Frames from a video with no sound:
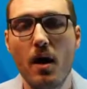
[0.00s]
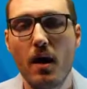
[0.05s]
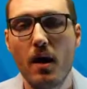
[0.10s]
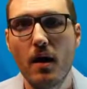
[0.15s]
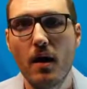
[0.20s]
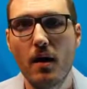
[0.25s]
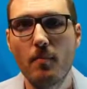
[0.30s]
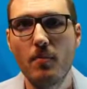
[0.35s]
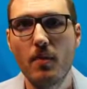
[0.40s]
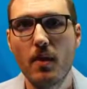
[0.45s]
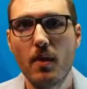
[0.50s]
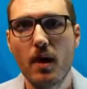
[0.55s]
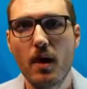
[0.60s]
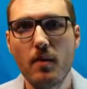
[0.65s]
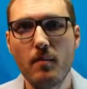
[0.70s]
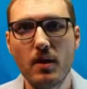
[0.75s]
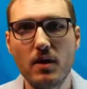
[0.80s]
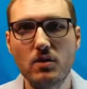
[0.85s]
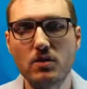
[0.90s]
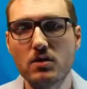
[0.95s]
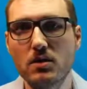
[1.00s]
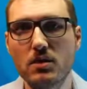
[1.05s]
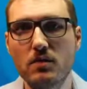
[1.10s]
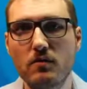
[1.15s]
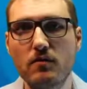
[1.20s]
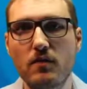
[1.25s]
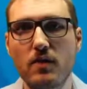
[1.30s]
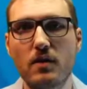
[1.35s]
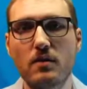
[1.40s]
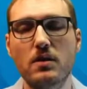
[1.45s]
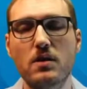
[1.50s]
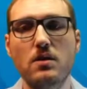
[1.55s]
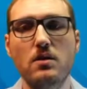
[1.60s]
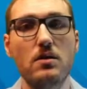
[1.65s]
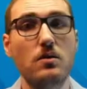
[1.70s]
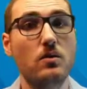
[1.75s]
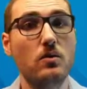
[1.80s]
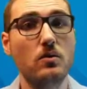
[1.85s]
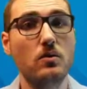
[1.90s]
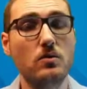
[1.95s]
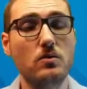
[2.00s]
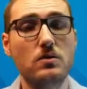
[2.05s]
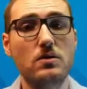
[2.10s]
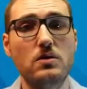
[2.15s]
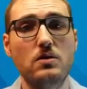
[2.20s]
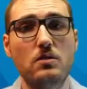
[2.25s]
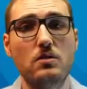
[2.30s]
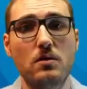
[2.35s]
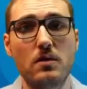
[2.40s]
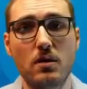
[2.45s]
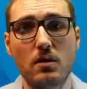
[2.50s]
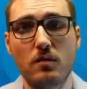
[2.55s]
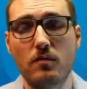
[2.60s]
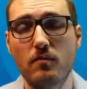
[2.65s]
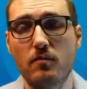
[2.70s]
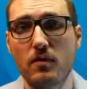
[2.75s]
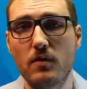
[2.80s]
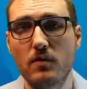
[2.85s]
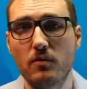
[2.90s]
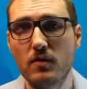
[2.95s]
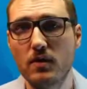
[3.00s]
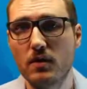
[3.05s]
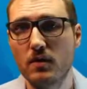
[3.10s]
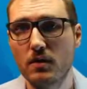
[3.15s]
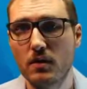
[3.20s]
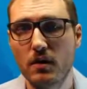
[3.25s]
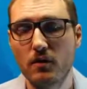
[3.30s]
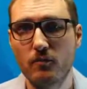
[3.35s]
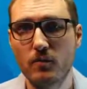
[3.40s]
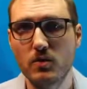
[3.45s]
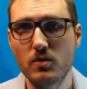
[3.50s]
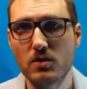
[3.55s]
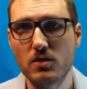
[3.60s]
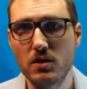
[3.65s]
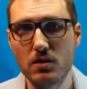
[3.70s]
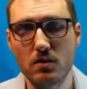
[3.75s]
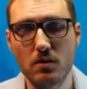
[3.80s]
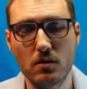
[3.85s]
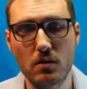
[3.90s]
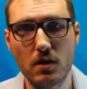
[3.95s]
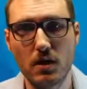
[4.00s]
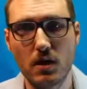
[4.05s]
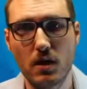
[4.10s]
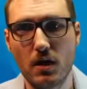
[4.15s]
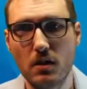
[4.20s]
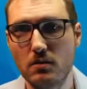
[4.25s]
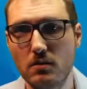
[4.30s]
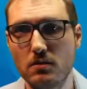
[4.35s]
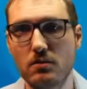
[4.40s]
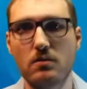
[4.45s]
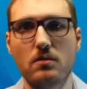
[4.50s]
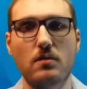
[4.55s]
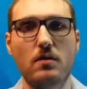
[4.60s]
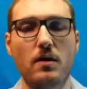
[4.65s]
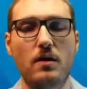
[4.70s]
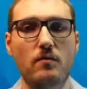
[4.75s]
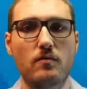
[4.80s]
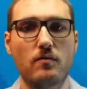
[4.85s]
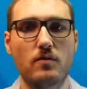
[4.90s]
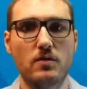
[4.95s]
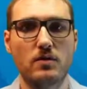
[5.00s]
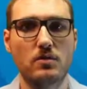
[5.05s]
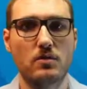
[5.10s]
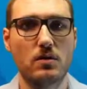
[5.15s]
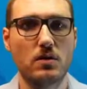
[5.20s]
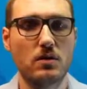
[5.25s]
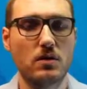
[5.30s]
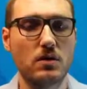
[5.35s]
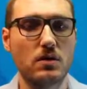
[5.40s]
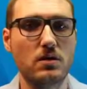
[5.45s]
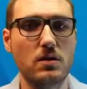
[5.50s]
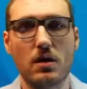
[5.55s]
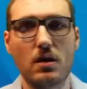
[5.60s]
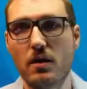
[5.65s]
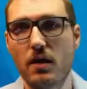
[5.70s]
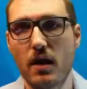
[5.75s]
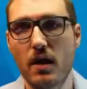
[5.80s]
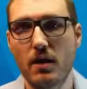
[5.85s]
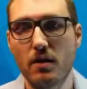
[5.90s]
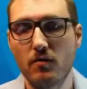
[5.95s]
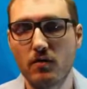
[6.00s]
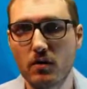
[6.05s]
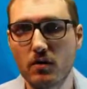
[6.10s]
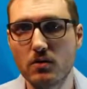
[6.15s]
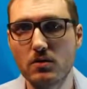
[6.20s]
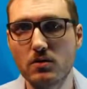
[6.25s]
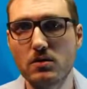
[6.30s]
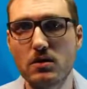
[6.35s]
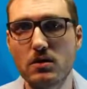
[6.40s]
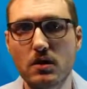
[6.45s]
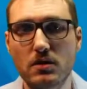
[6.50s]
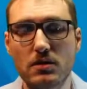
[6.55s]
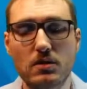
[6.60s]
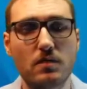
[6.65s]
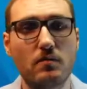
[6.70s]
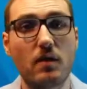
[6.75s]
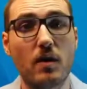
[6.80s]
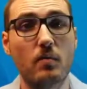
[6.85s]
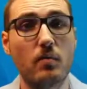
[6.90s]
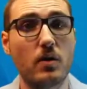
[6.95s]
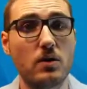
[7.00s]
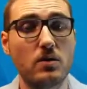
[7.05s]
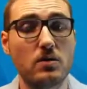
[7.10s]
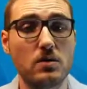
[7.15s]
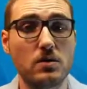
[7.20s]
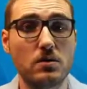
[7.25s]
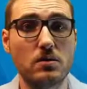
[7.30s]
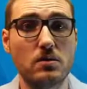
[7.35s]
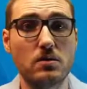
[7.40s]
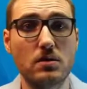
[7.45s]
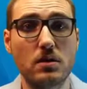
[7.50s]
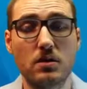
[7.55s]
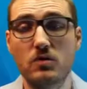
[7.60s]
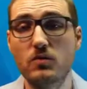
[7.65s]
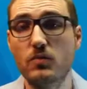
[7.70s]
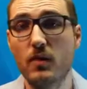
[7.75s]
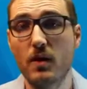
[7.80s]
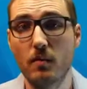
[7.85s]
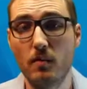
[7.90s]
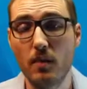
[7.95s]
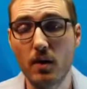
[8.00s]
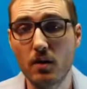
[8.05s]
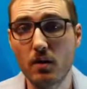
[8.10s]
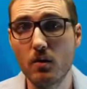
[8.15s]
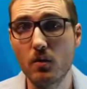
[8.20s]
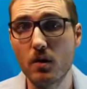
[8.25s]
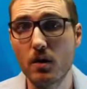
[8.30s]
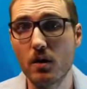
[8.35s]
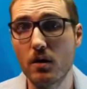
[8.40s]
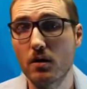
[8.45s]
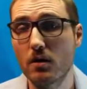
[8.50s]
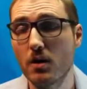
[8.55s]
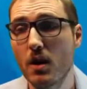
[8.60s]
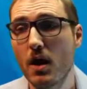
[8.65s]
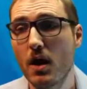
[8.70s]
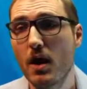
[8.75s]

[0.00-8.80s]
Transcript: I'm actually fairly new to the field of machine learning. I have historically done a lot of acoustics and vibrations experimental work.